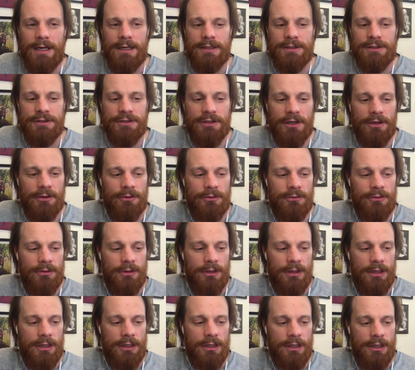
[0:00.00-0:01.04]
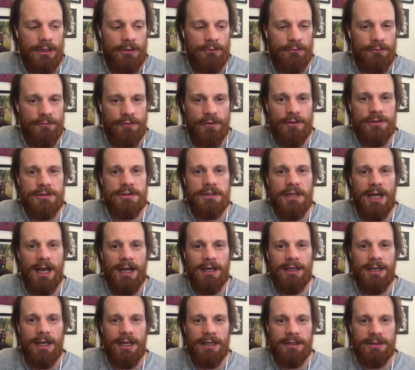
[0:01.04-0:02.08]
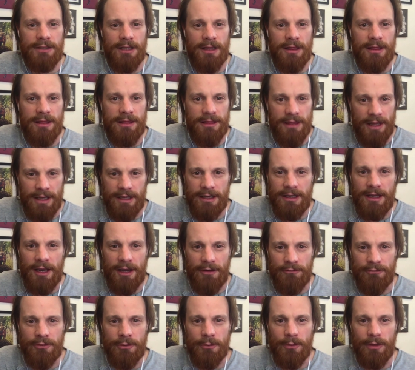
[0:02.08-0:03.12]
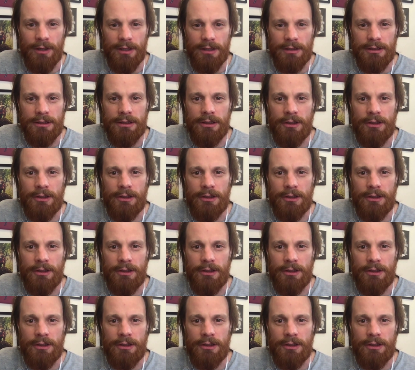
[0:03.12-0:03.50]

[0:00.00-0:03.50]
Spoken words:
So first, I'd like to thank everyone